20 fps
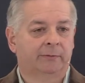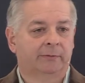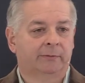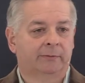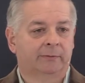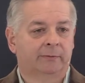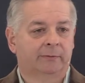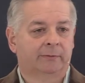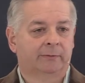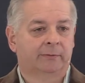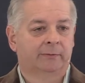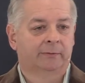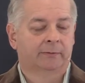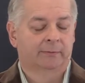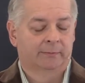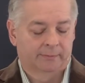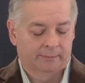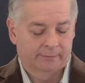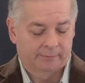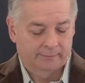
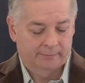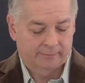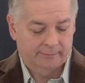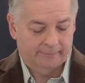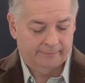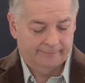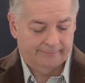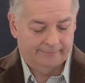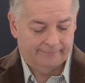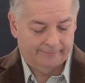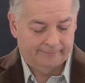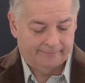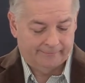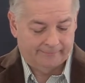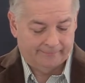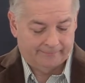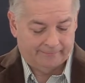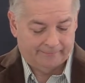(no one is talking)